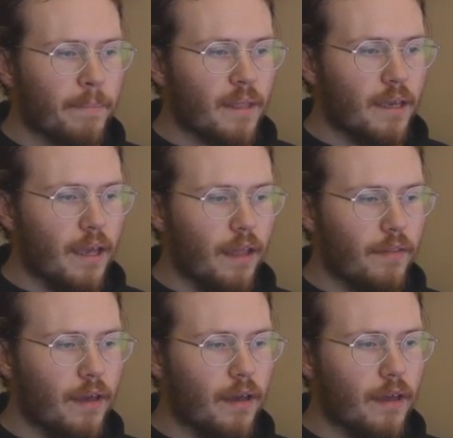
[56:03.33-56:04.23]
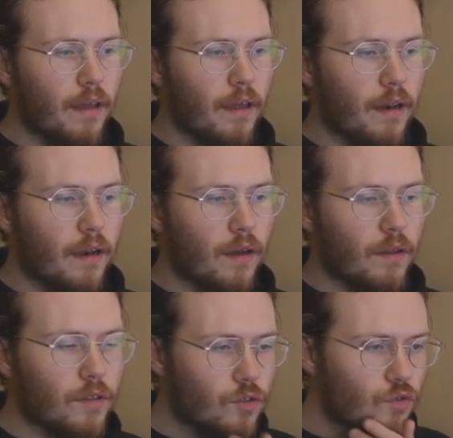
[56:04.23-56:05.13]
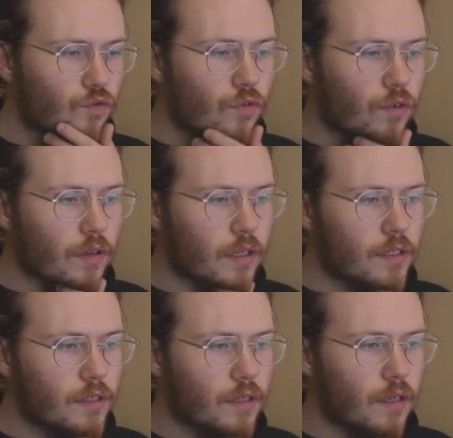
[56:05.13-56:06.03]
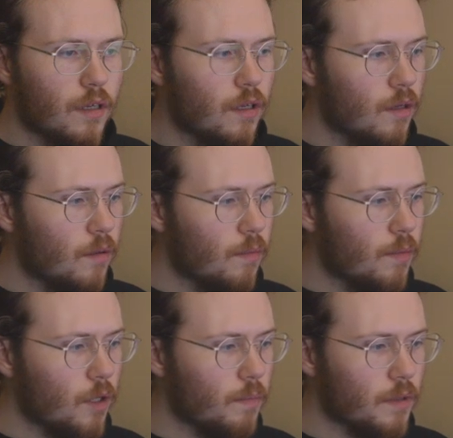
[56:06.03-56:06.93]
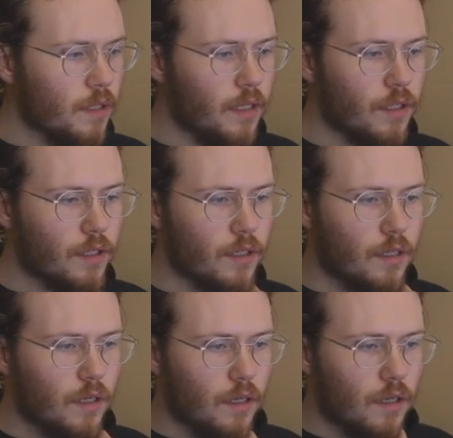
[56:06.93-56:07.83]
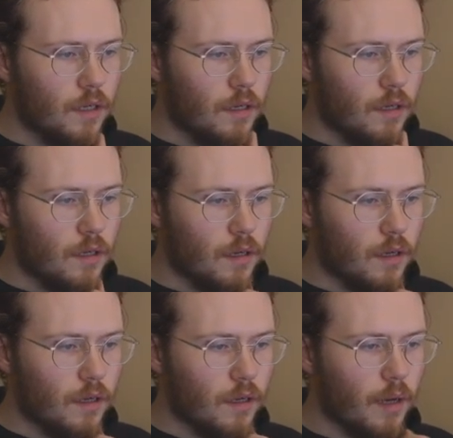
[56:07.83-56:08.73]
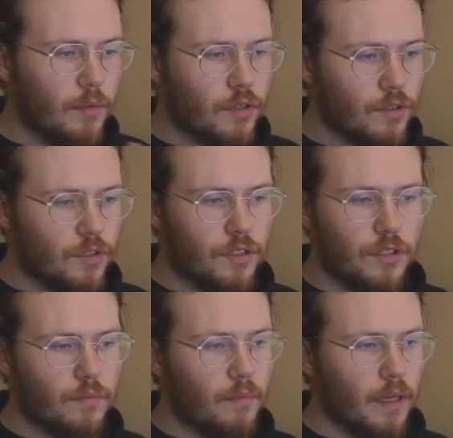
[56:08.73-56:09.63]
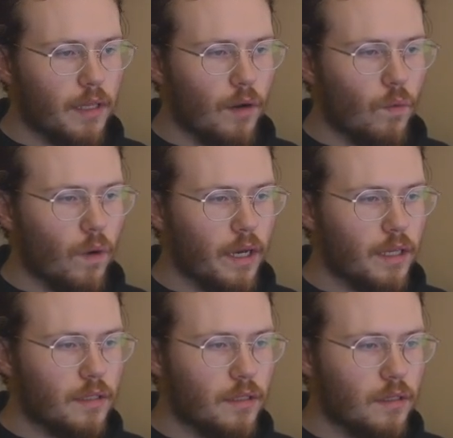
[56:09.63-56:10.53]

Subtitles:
And then this purple here, I'm going to make that white.